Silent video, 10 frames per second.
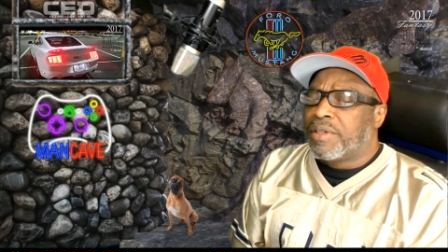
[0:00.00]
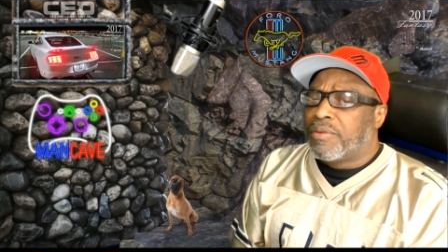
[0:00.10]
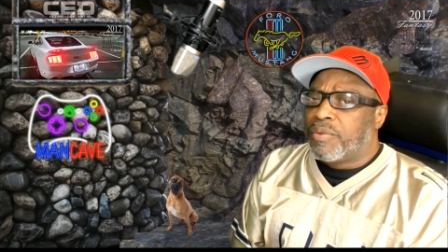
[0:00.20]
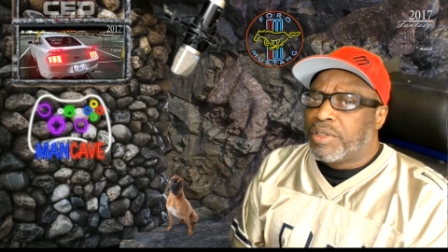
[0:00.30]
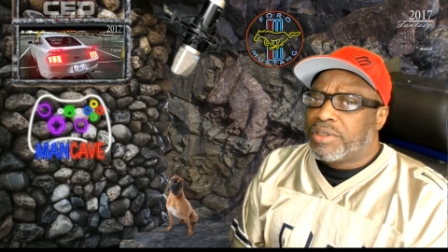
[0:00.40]
the
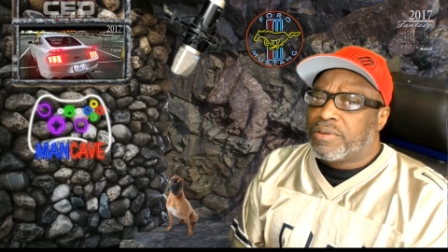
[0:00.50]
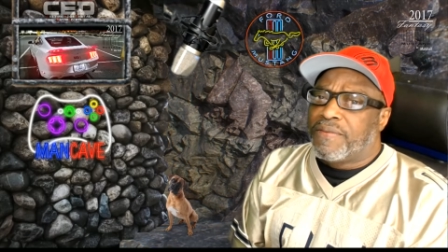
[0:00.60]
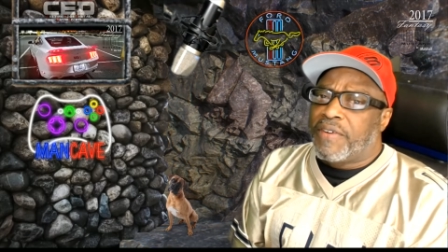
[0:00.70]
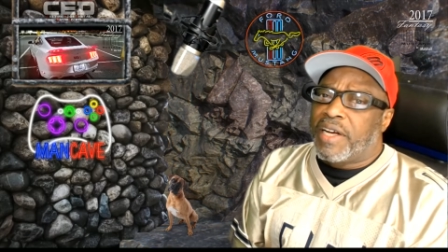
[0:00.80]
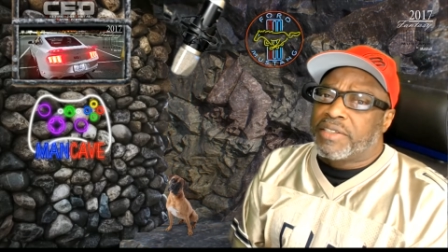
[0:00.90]
original
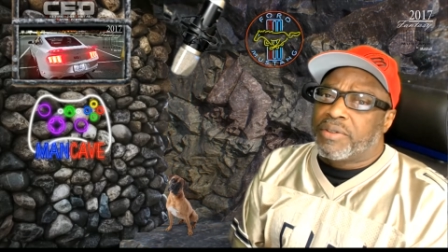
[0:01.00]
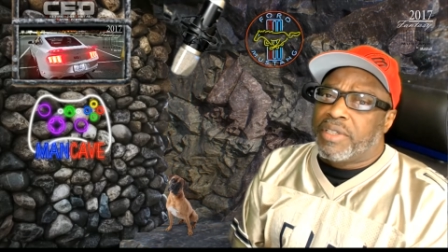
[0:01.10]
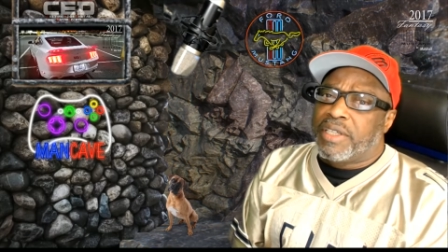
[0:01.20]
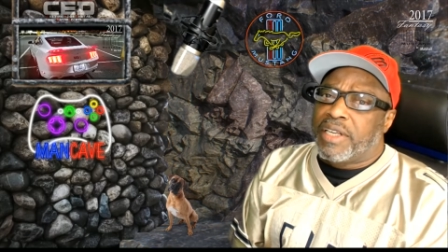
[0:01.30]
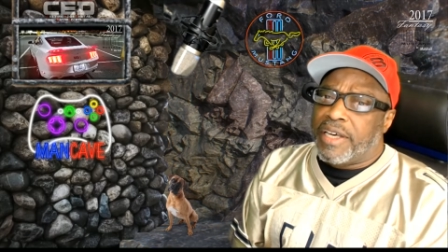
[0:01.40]

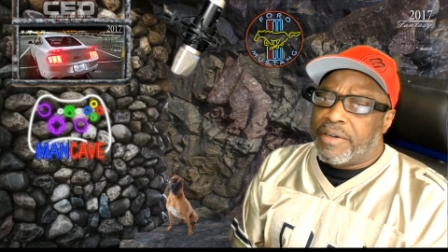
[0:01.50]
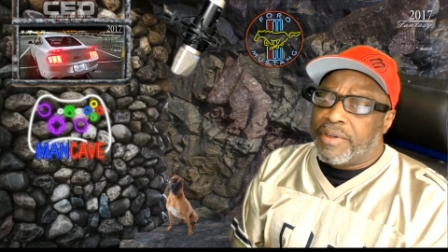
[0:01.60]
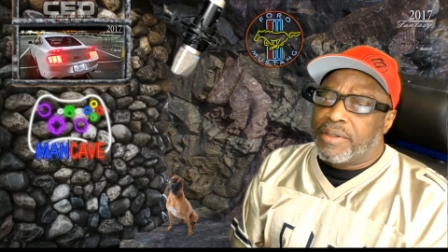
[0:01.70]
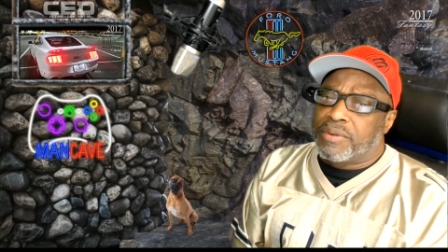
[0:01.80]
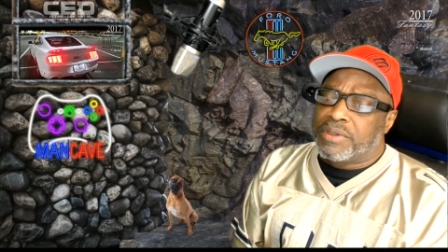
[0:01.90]
factory
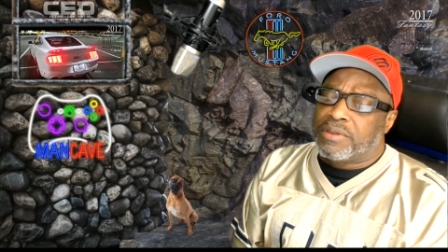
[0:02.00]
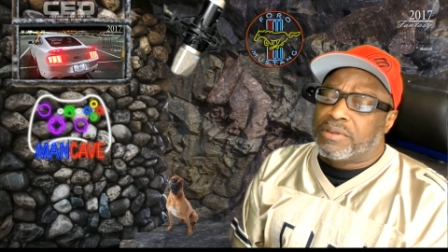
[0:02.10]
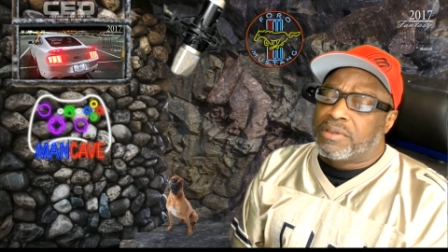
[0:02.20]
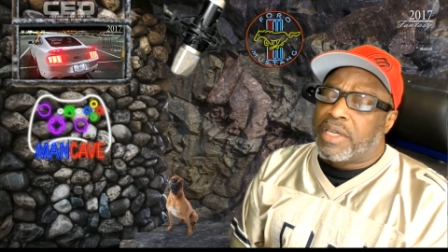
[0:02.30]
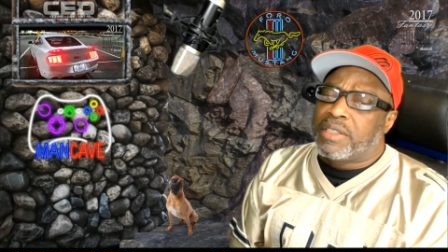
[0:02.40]
lettering, which is
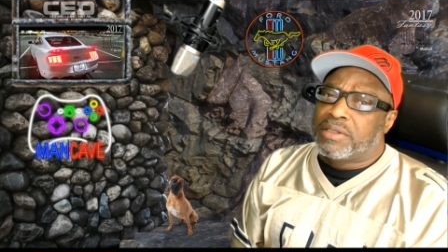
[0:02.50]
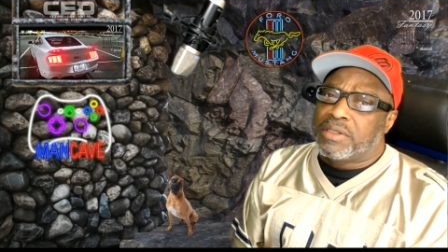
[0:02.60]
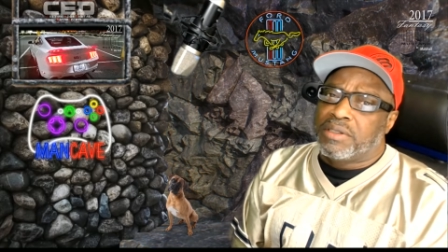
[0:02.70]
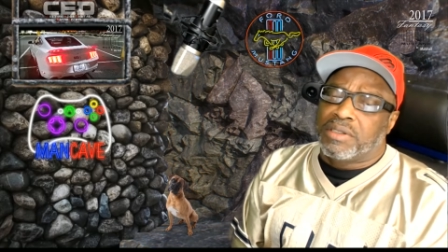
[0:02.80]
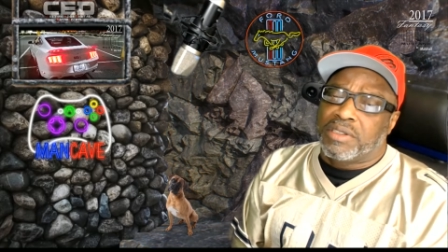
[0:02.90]

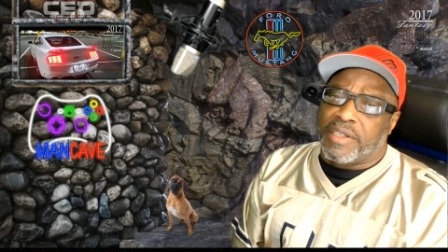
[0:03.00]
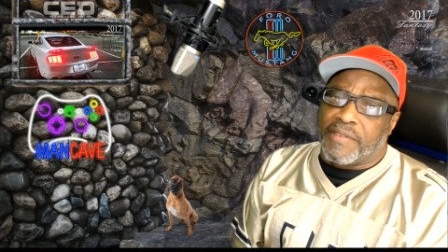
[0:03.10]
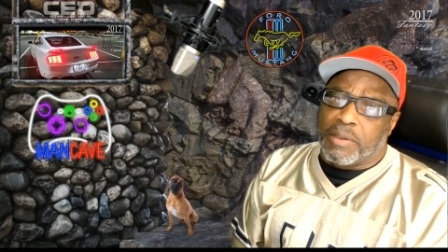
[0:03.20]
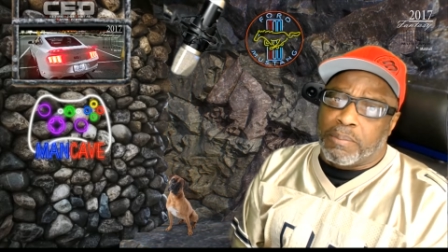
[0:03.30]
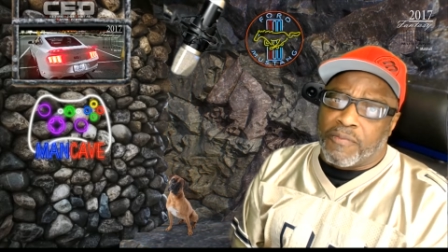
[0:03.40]

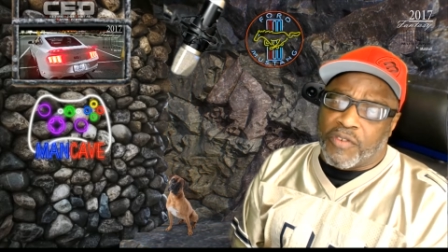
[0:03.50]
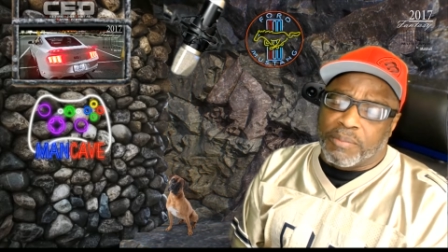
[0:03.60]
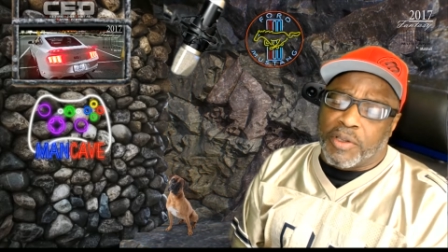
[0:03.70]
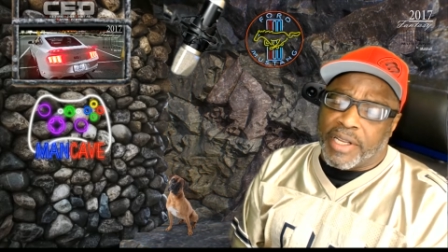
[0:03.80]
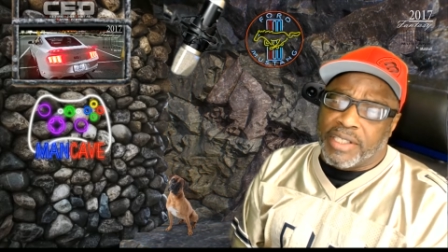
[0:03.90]
1970,
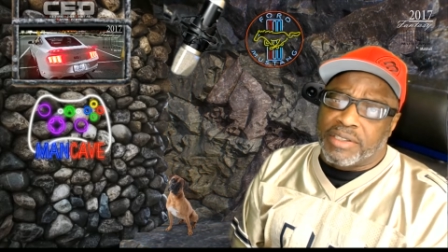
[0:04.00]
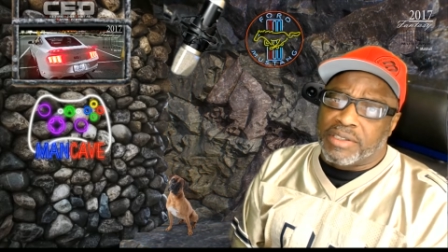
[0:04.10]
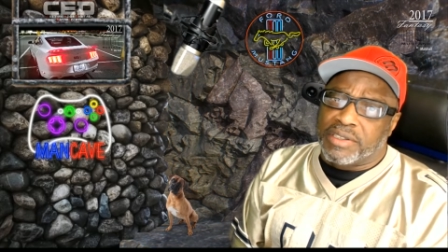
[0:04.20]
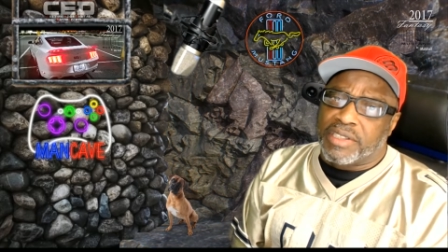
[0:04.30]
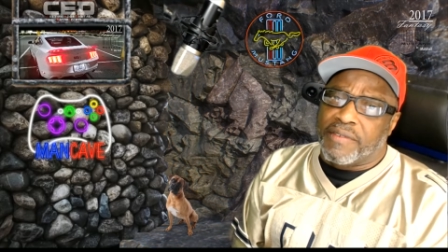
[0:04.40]
from the
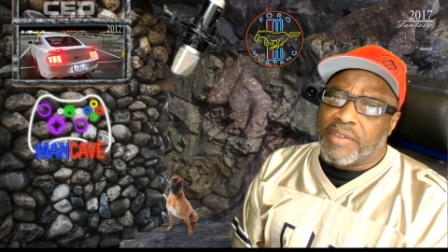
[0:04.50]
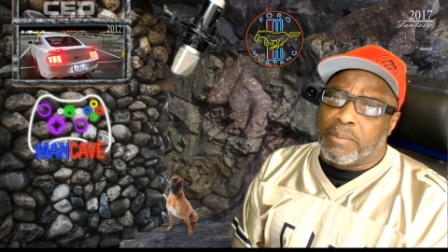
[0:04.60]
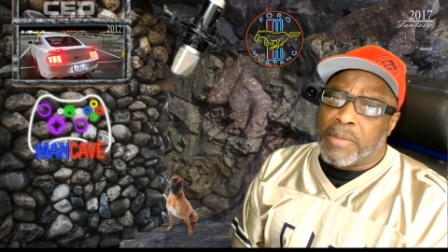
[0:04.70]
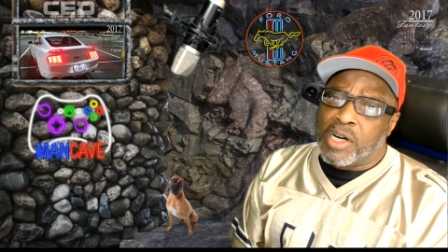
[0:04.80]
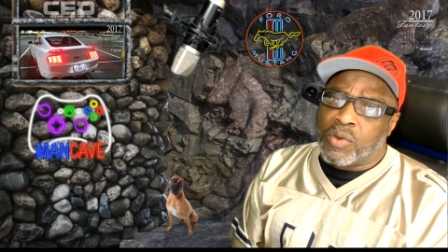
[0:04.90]

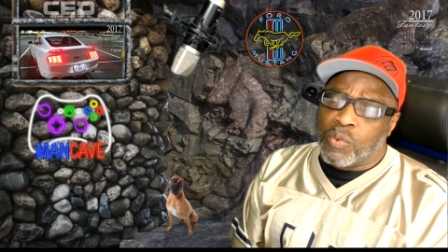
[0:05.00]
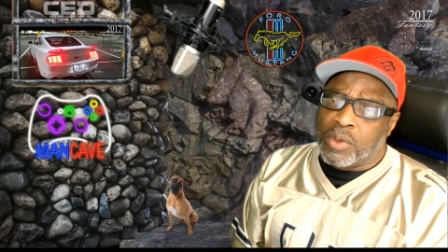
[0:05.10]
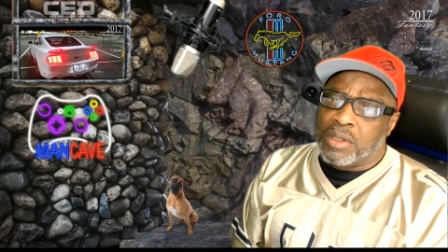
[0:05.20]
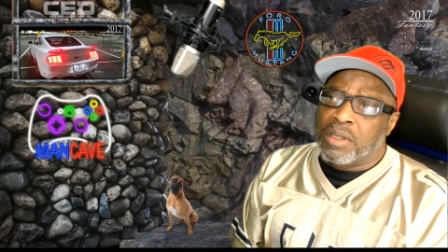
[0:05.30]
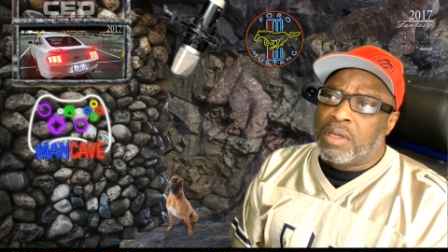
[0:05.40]
1970 Mach
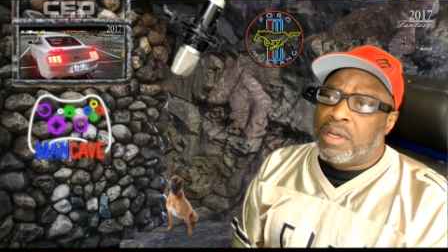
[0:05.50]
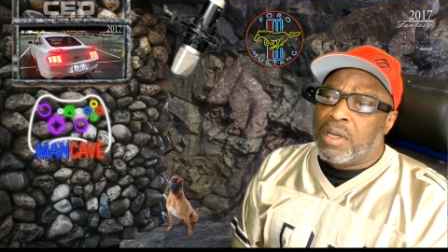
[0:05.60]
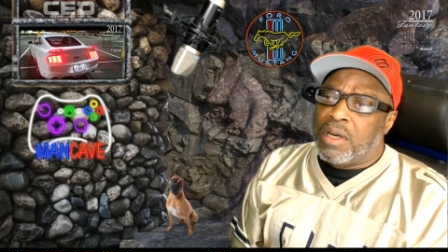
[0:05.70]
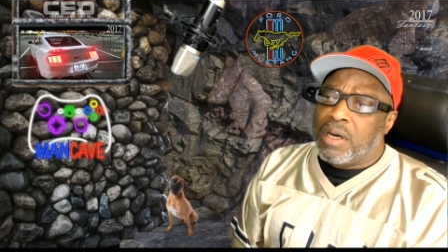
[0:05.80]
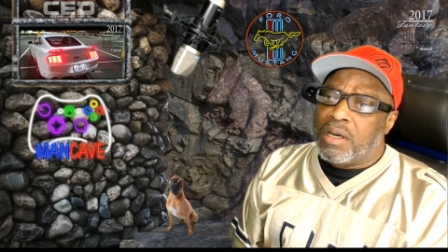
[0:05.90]
1,
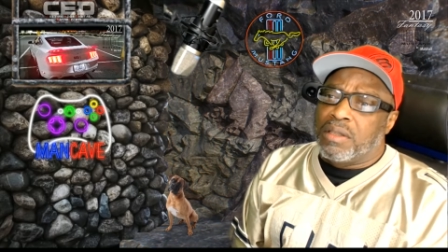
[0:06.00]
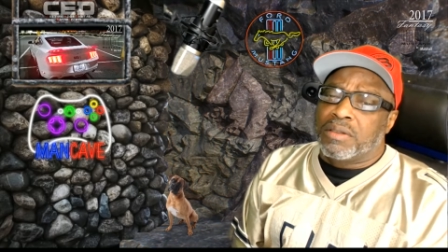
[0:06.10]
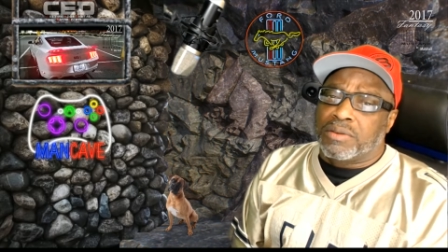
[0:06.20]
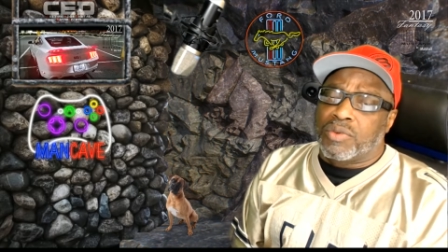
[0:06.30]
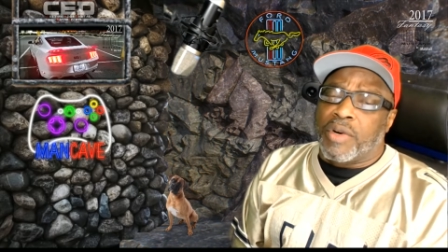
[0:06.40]
looks